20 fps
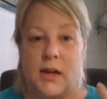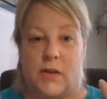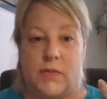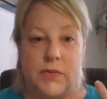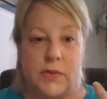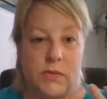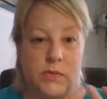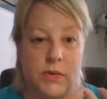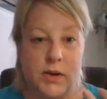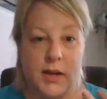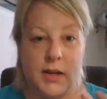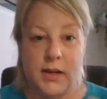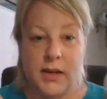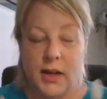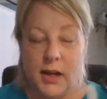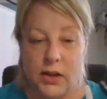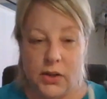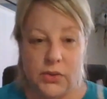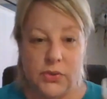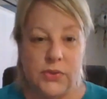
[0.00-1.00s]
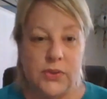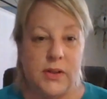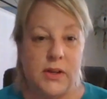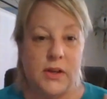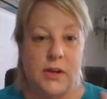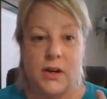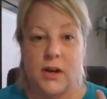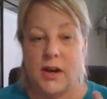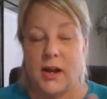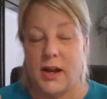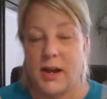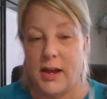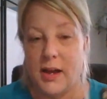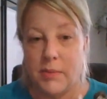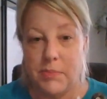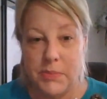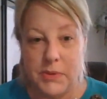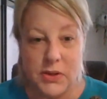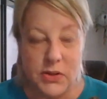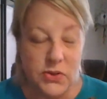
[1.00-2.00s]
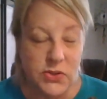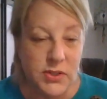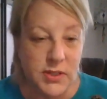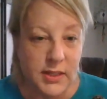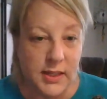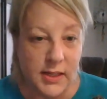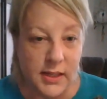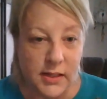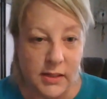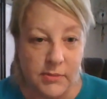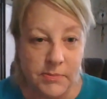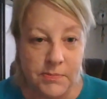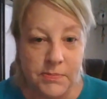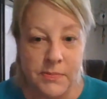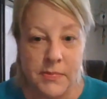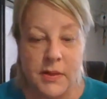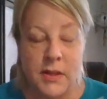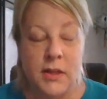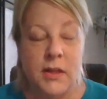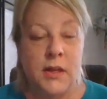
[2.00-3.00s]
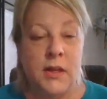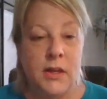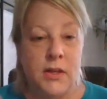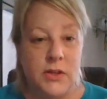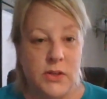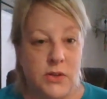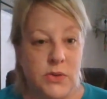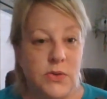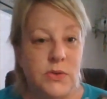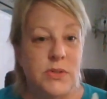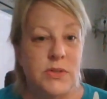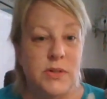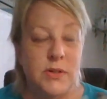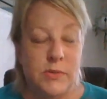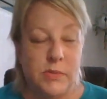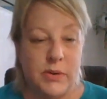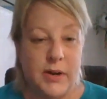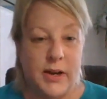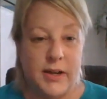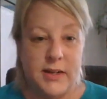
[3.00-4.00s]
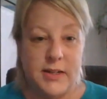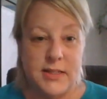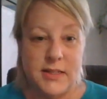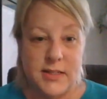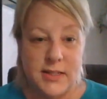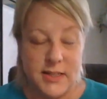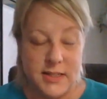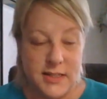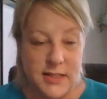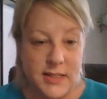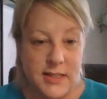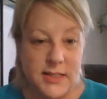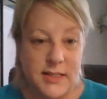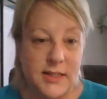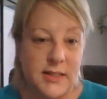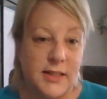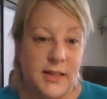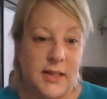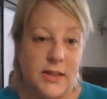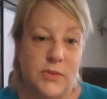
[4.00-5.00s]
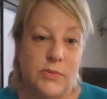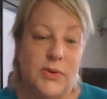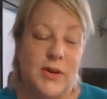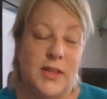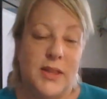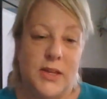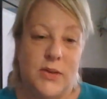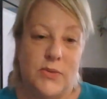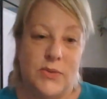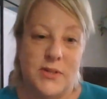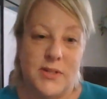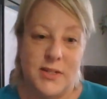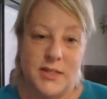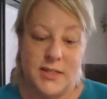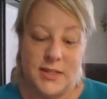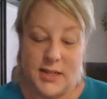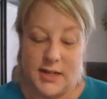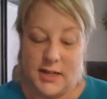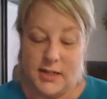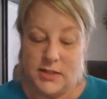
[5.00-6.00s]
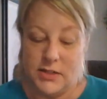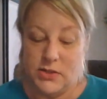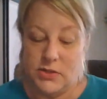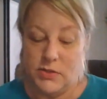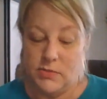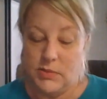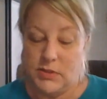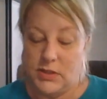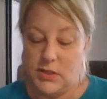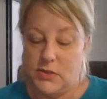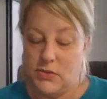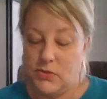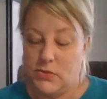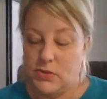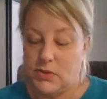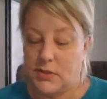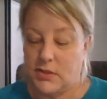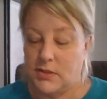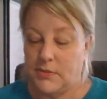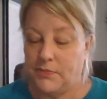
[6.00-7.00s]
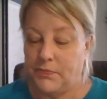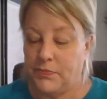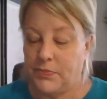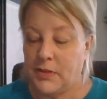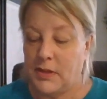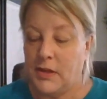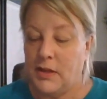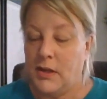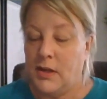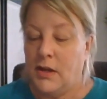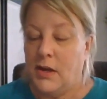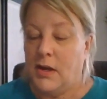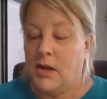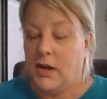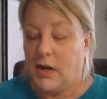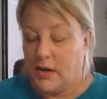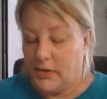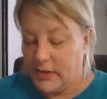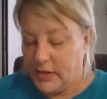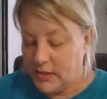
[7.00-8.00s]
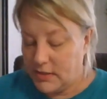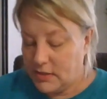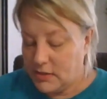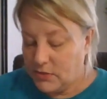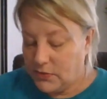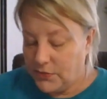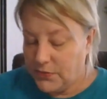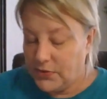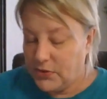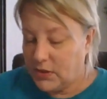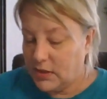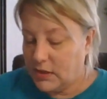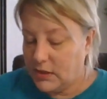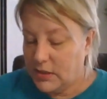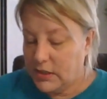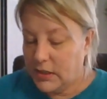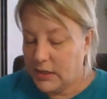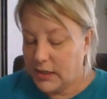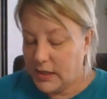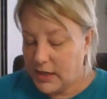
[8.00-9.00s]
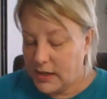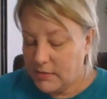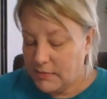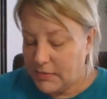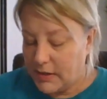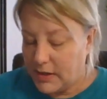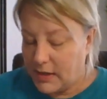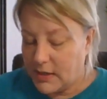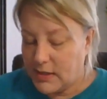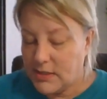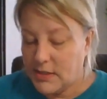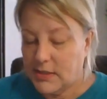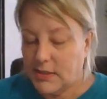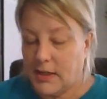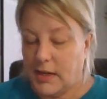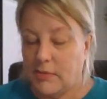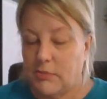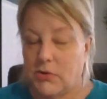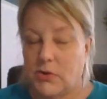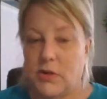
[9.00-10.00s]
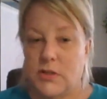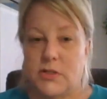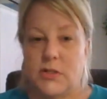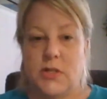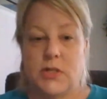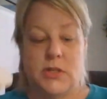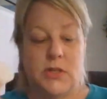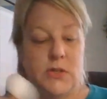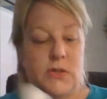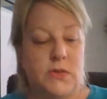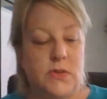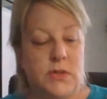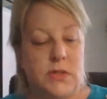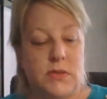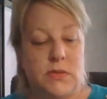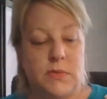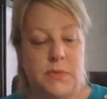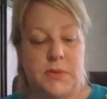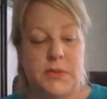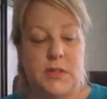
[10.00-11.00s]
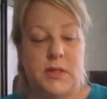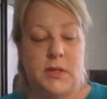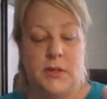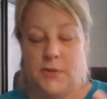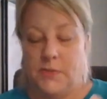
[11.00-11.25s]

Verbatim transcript: If you want healthier, happier skin, use your products consistently the way they were designed to be used. All right, so for the clay mask, I'm going to use, oops,